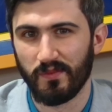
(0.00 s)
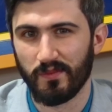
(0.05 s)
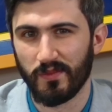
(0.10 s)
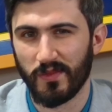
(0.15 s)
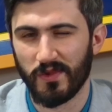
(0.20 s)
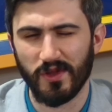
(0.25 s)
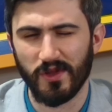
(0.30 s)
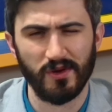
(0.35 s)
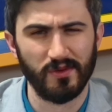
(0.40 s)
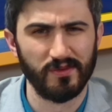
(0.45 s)

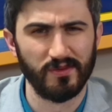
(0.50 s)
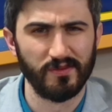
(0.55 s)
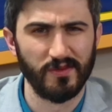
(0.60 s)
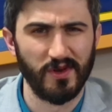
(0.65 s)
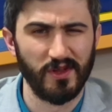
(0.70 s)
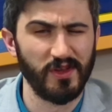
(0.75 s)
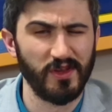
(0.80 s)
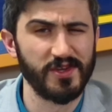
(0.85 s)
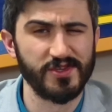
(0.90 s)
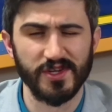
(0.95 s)
although
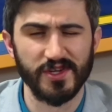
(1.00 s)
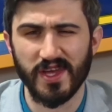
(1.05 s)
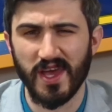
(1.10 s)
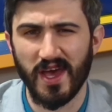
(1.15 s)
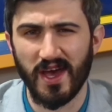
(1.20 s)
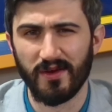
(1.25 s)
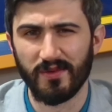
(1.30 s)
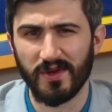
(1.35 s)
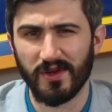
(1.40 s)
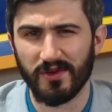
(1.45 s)
alleged
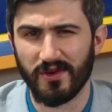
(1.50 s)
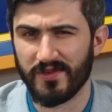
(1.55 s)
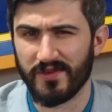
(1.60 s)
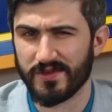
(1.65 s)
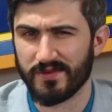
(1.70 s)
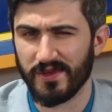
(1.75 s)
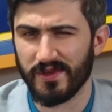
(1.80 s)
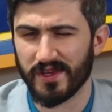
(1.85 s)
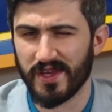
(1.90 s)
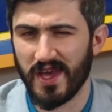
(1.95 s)
cat, we don't know if
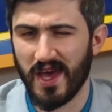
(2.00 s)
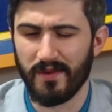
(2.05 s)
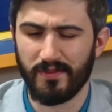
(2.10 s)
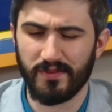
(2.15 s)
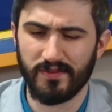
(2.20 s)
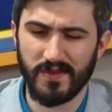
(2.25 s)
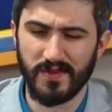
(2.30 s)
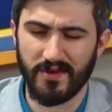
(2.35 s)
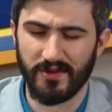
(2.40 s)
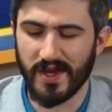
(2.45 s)
it's really a cat.
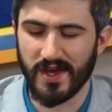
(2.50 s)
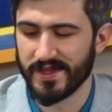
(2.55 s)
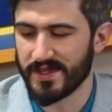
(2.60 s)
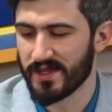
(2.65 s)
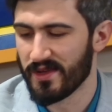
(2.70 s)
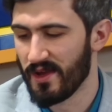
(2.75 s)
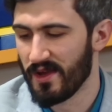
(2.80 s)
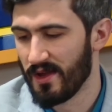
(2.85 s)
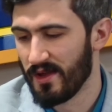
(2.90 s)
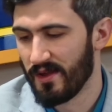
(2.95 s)

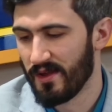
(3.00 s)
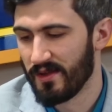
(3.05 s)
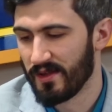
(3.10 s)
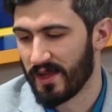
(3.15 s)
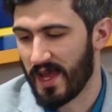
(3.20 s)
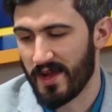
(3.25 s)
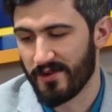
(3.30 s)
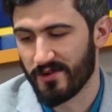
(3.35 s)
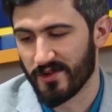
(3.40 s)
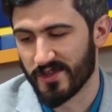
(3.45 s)
Nevertheless,
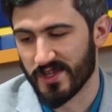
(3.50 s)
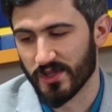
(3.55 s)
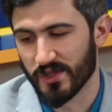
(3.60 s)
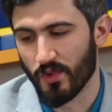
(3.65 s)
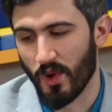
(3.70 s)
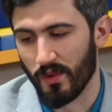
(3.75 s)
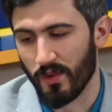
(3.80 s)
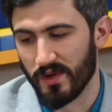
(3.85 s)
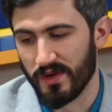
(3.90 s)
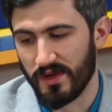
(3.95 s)
Cantor says,
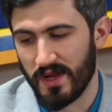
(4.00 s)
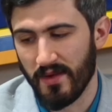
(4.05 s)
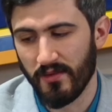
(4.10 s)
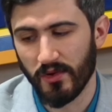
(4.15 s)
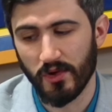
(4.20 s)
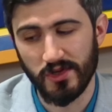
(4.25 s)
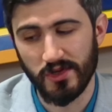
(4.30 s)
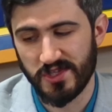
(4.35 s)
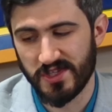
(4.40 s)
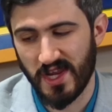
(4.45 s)
quote, never
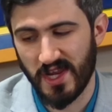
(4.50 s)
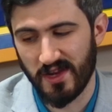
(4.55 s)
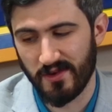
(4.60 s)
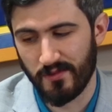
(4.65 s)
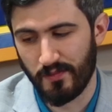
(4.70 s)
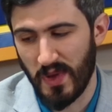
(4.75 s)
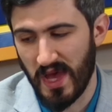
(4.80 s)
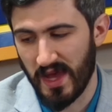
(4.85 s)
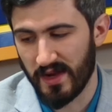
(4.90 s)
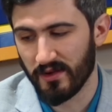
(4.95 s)
could
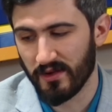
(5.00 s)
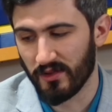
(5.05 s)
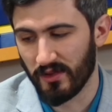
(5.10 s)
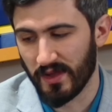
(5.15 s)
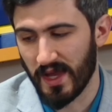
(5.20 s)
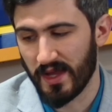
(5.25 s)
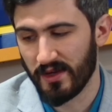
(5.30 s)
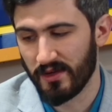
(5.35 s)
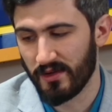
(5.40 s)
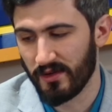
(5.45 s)
stand Ben,
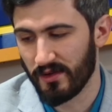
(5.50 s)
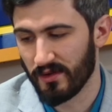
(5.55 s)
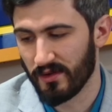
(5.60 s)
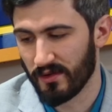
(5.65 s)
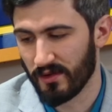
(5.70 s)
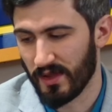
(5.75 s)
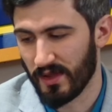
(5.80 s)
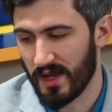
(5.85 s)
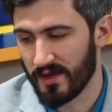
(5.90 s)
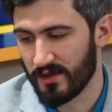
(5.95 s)

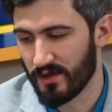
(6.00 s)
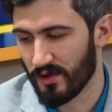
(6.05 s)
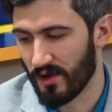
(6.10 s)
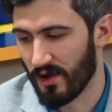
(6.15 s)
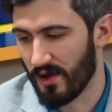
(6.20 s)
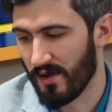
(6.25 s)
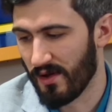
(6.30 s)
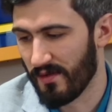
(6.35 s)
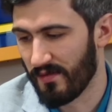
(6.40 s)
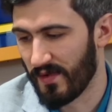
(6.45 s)
glad you're
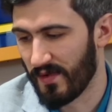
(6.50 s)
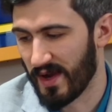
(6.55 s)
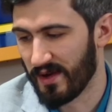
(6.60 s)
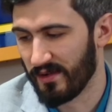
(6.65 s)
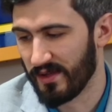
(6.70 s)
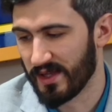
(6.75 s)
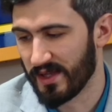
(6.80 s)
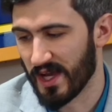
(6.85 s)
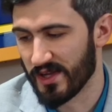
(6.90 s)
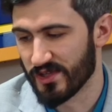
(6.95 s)
all
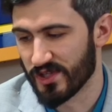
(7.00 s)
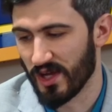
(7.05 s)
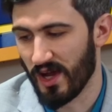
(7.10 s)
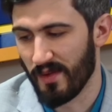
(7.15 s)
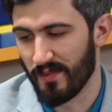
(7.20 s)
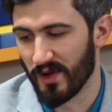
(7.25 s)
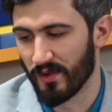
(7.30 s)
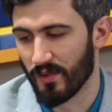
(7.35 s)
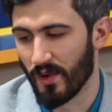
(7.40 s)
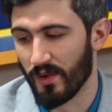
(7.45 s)
finally catching
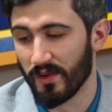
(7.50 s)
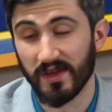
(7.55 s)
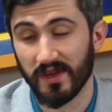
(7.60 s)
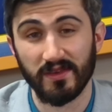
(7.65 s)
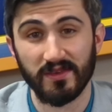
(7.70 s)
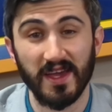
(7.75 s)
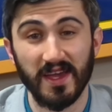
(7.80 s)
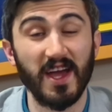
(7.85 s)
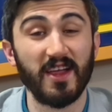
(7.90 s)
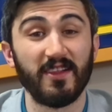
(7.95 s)
up, unquote.
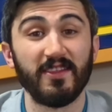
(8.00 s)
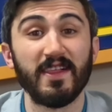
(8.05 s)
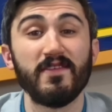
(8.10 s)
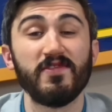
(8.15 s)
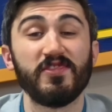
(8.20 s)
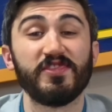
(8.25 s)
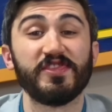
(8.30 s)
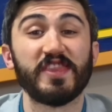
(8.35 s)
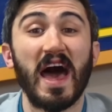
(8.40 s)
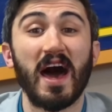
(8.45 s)
I got
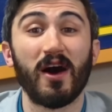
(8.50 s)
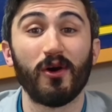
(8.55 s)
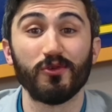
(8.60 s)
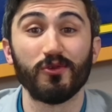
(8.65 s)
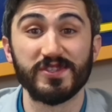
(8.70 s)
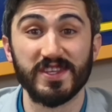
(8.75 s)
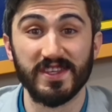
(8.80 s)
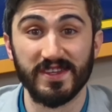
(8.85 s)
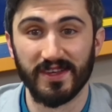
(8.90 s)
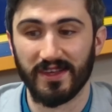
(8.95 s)

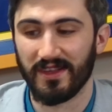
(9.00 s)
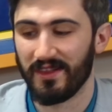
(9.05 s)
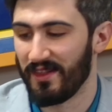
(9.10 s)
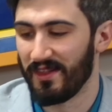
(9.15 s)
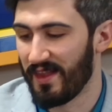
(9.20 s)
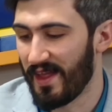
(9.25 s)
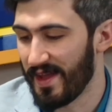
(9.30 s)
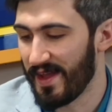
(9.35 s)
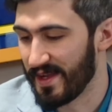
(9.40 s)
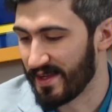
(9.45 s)
11,000
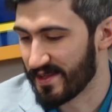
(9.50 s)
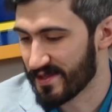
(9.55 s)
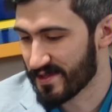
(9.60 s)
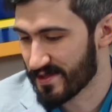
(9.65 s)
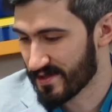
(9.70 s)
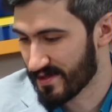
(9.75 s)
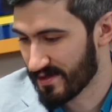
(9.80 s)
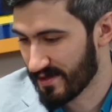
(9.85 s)
likes.